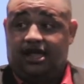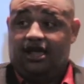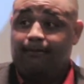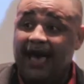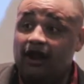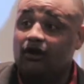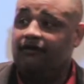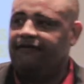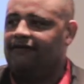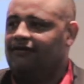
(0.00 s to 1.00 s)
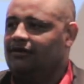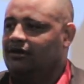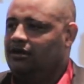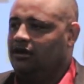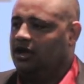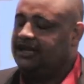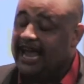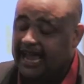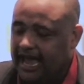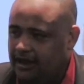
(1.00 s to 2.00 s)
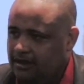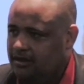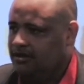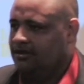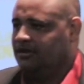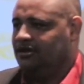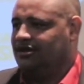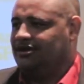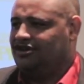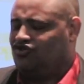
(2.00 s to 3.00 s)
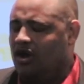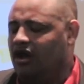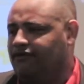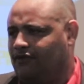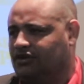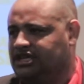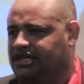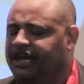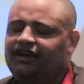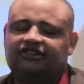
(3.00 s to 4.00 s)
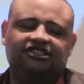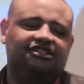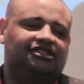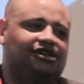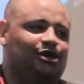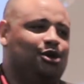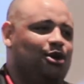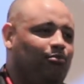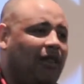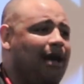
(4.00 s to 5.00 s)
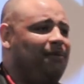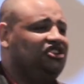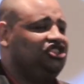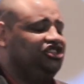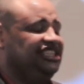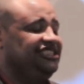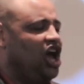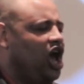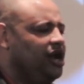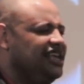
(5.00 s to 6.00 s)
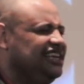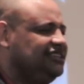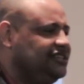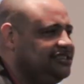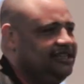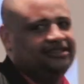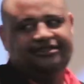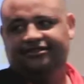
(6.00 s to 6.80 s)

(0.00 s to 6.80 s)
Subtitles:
In a matter of a decade, 12, 14 years, Blockbusters is non-existent.